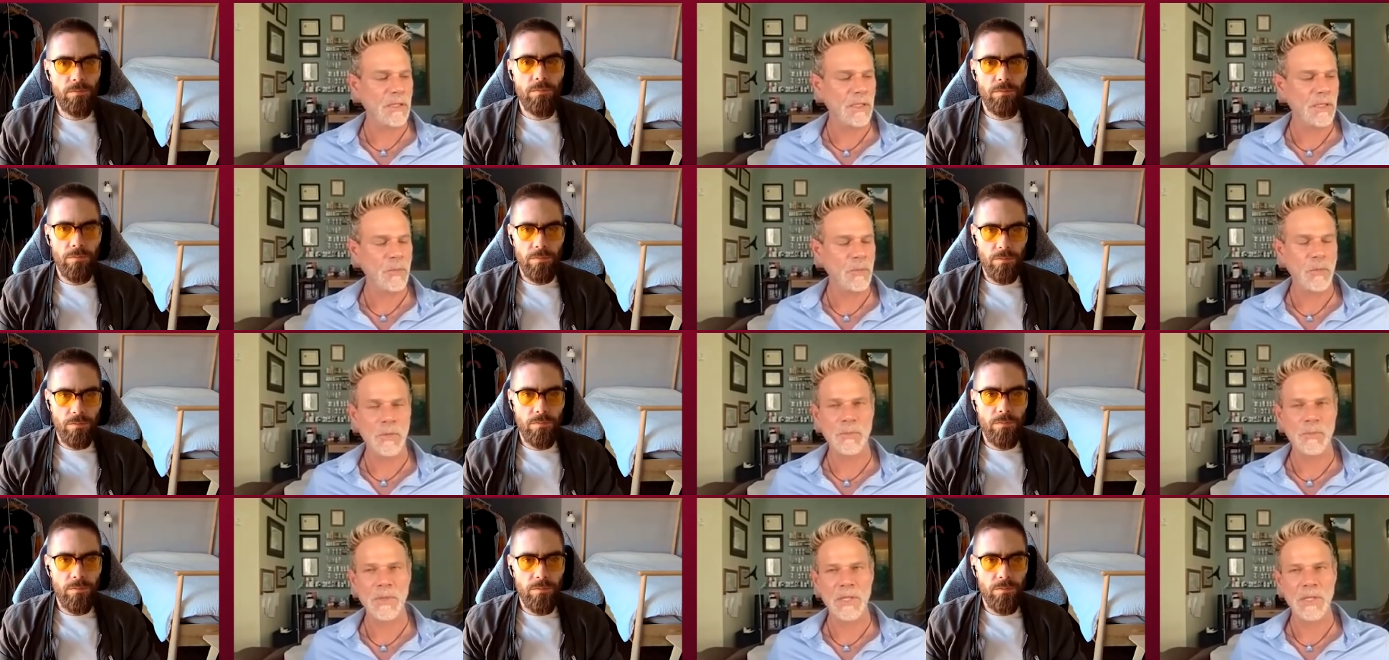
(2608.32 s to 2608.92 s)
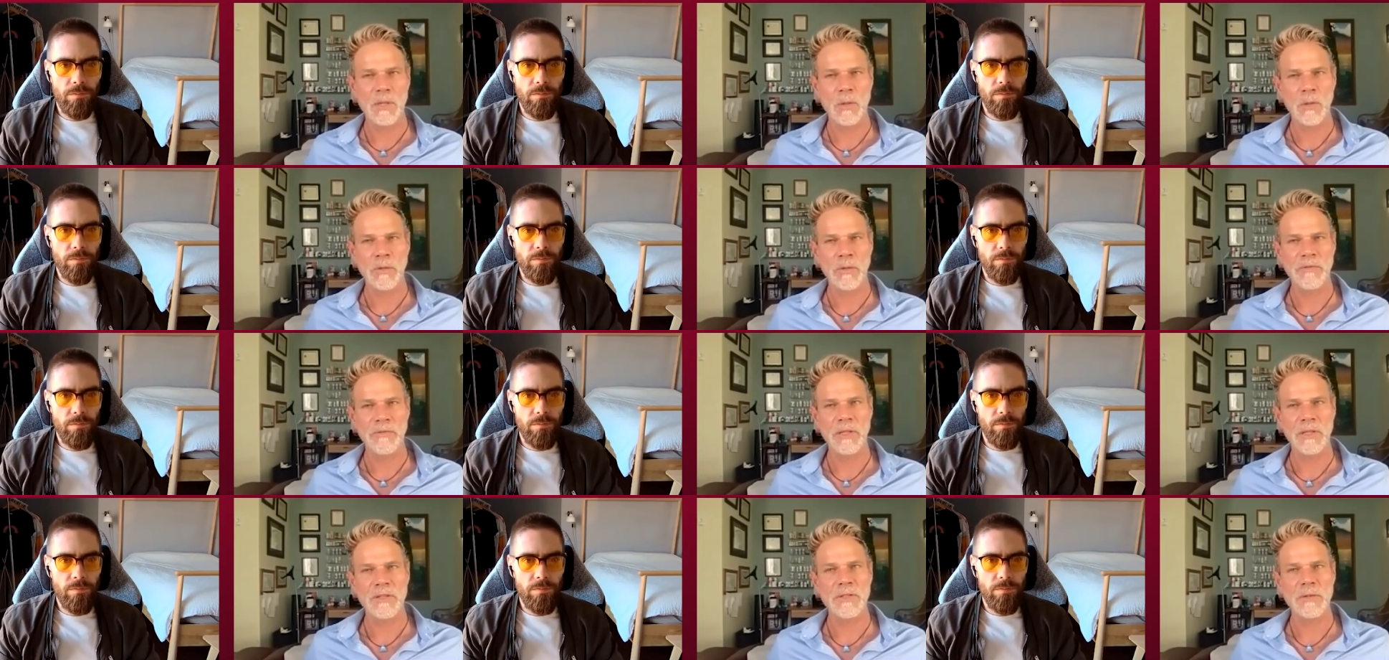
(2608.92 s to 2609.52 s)
Speaker 1: it would be
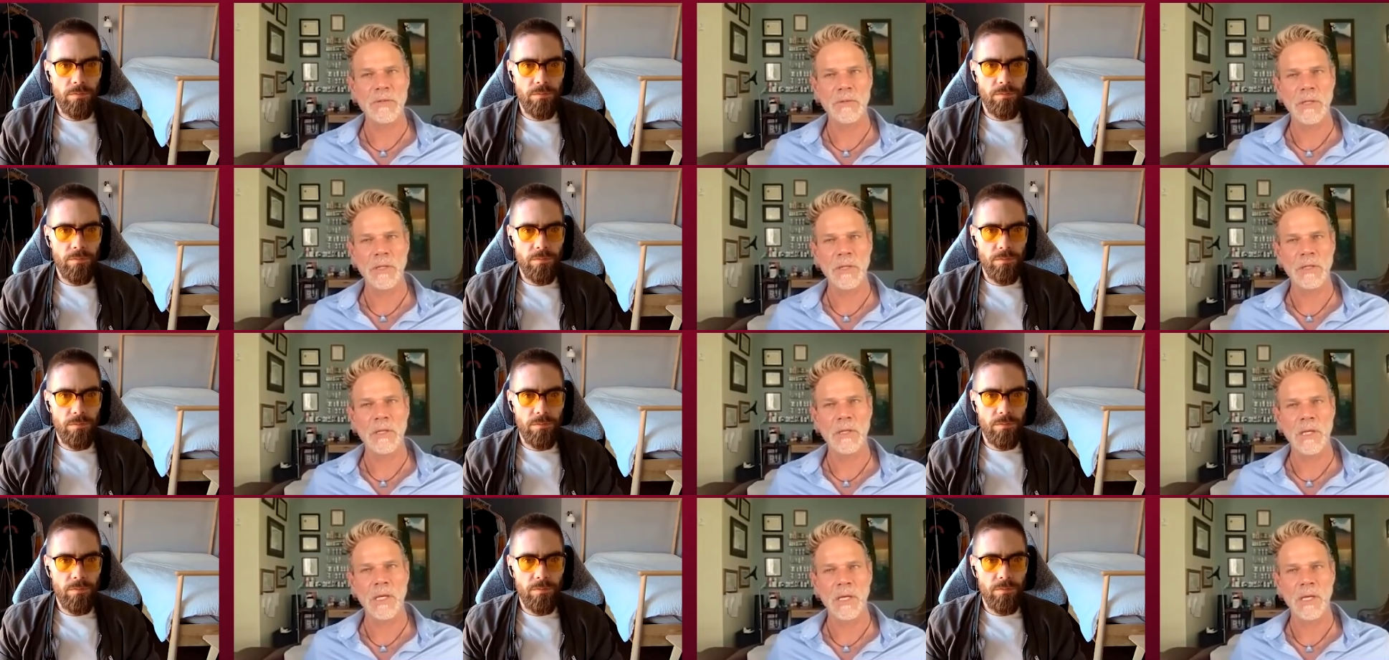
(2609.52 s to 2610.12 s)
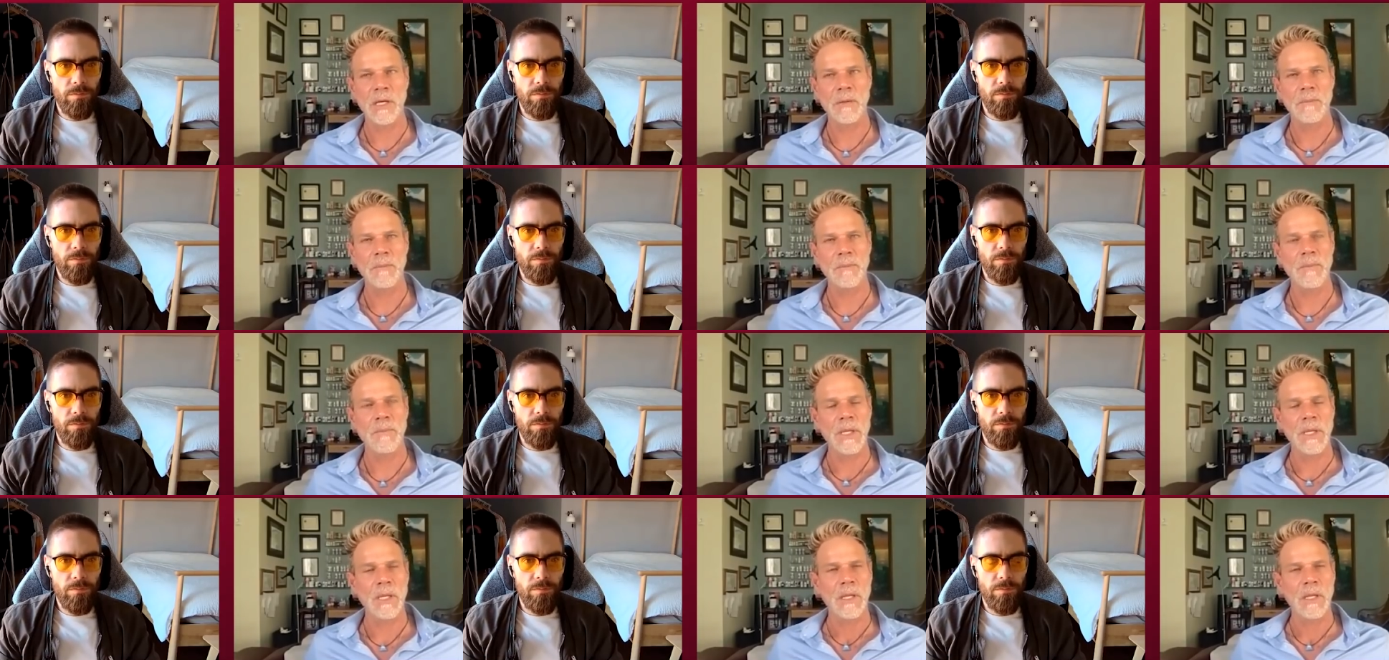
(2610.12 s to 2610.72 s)
equivalent to a um,
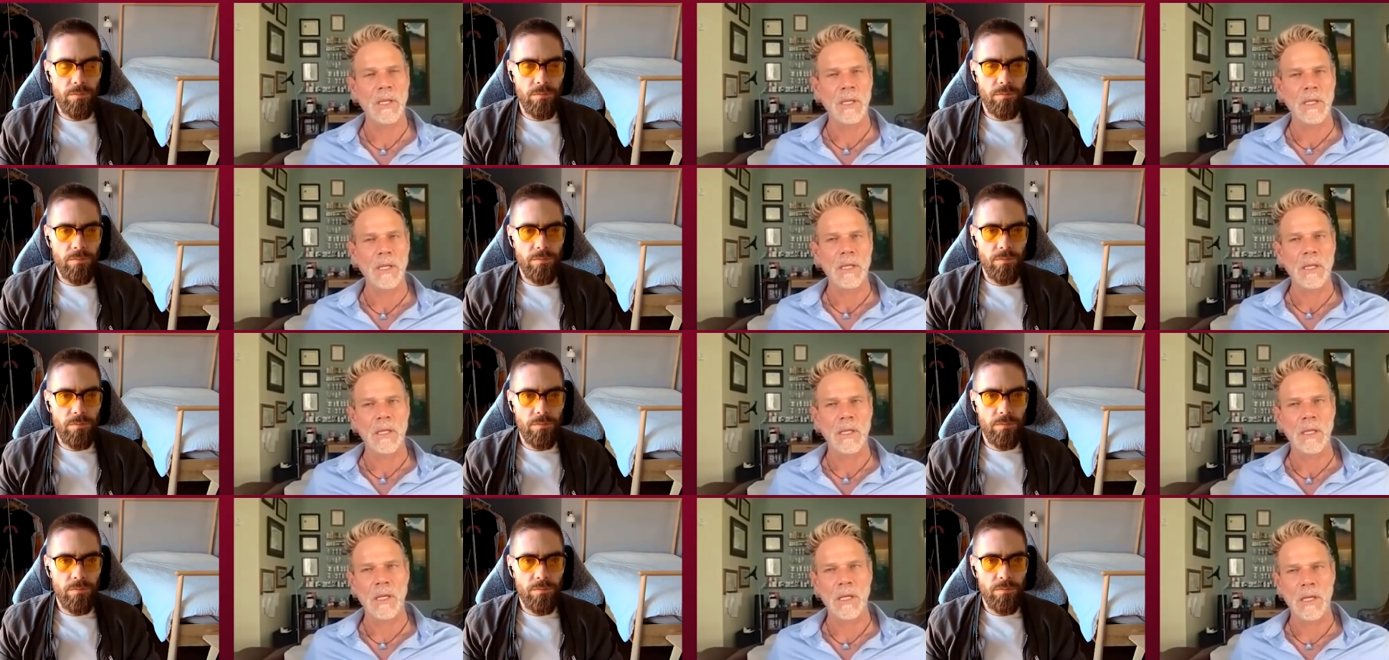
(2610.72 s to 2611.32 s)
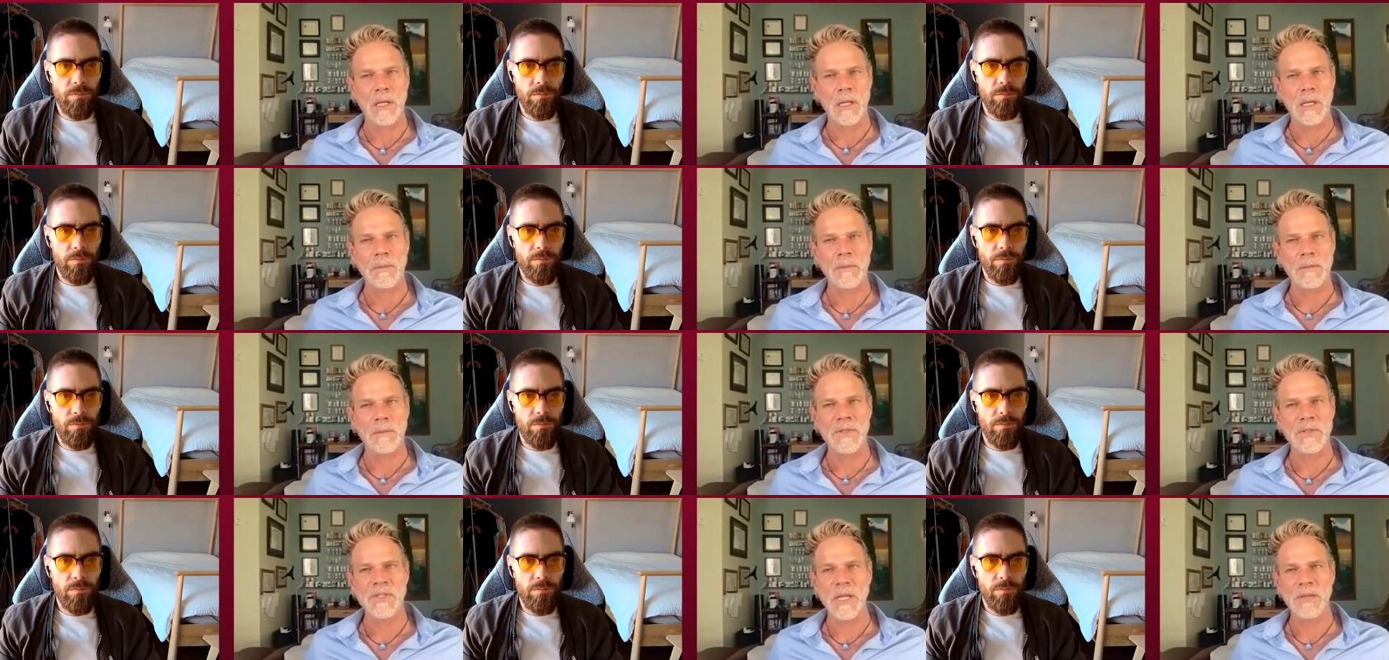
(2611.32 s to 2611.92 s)
uh,
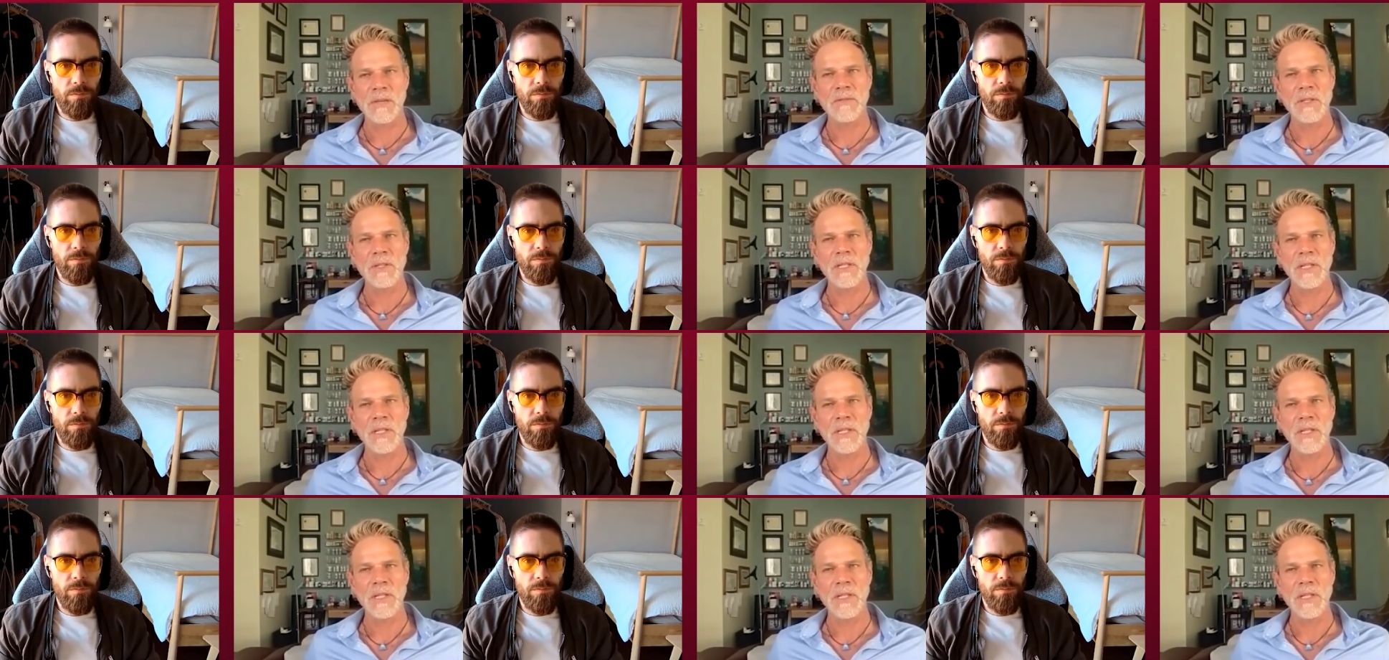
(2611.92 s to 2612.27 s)
70